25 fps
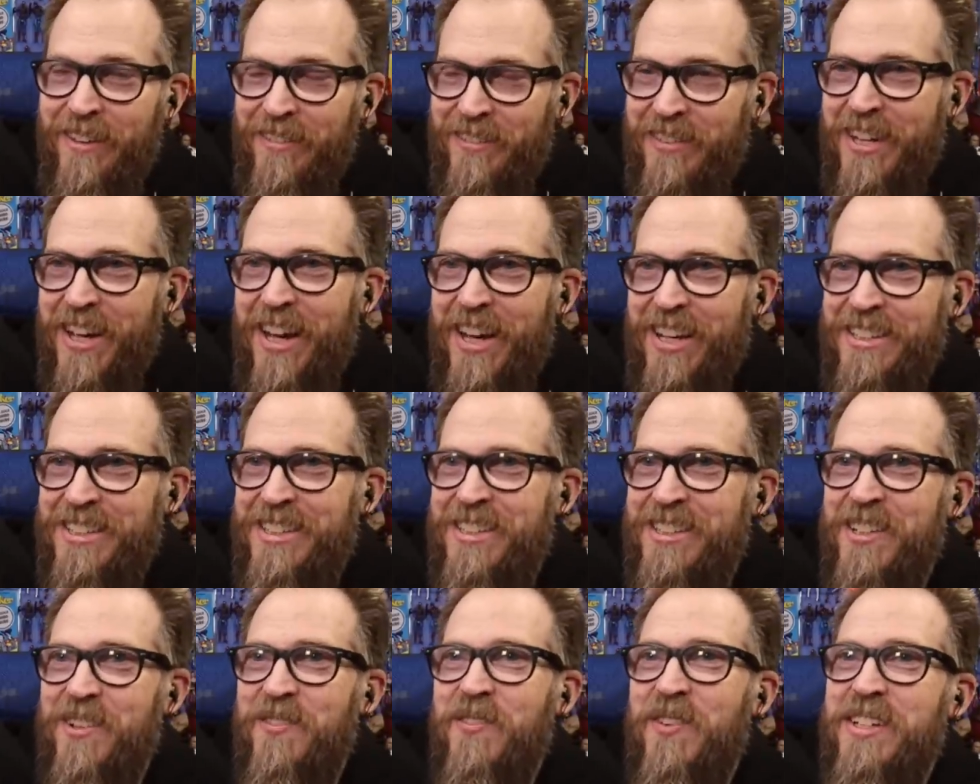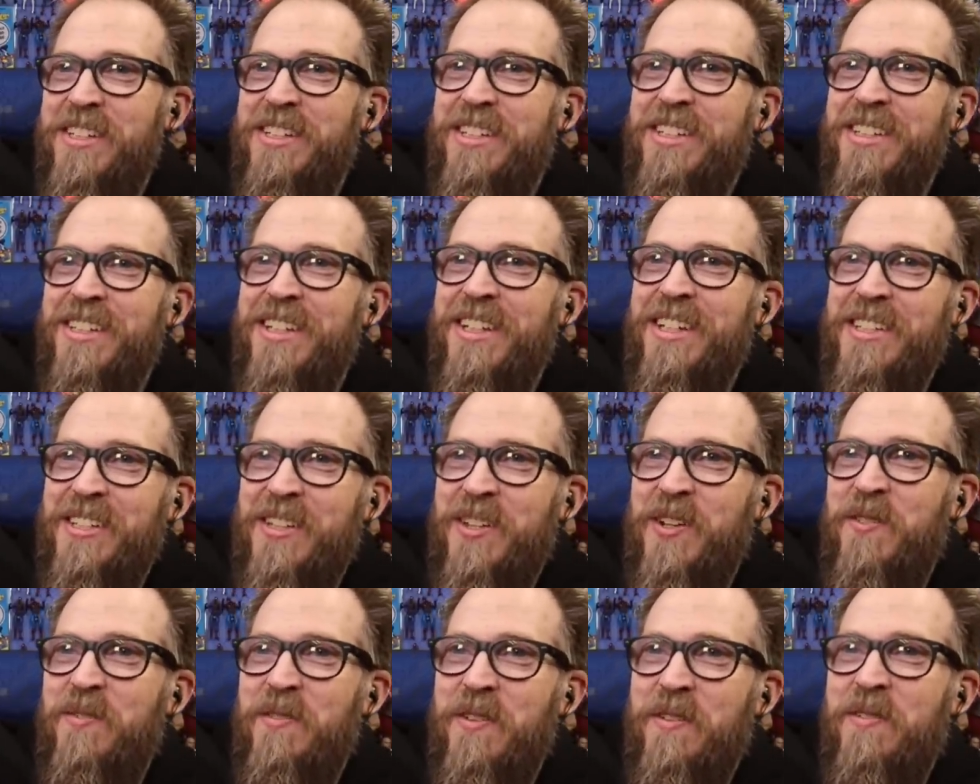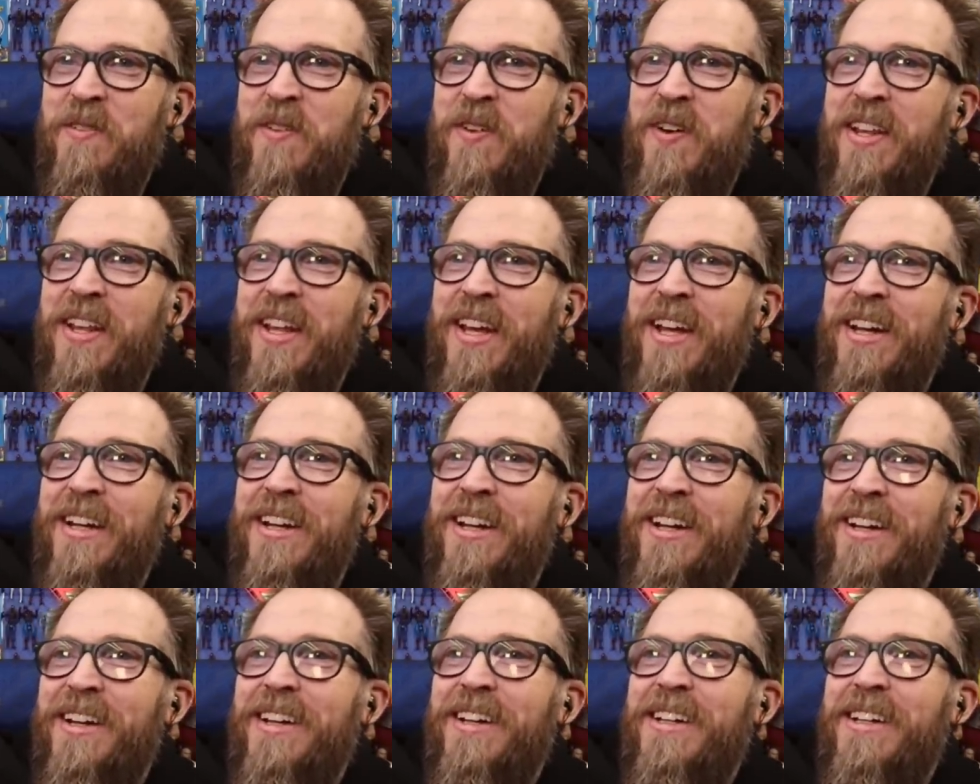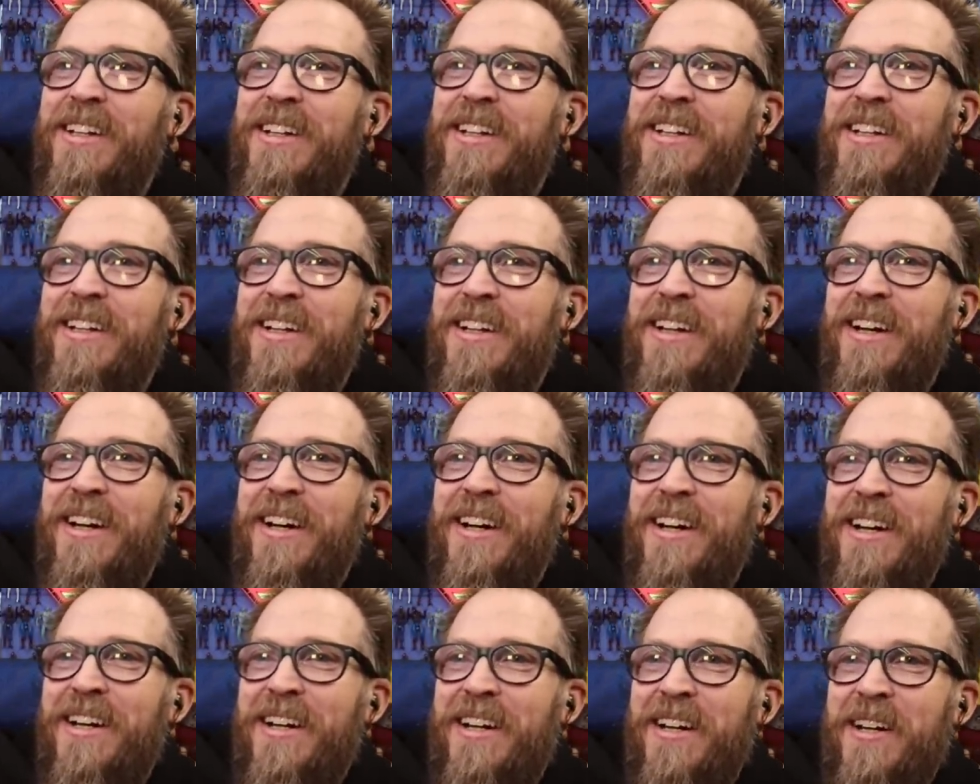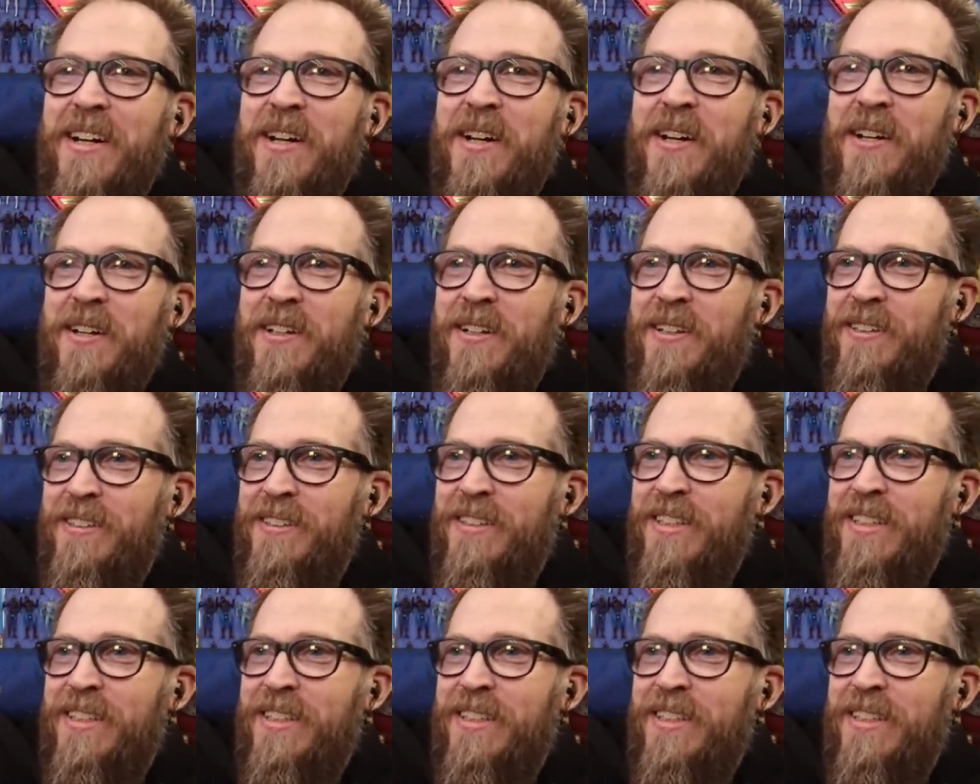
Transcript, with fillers: I've got so much to do before then. Uh,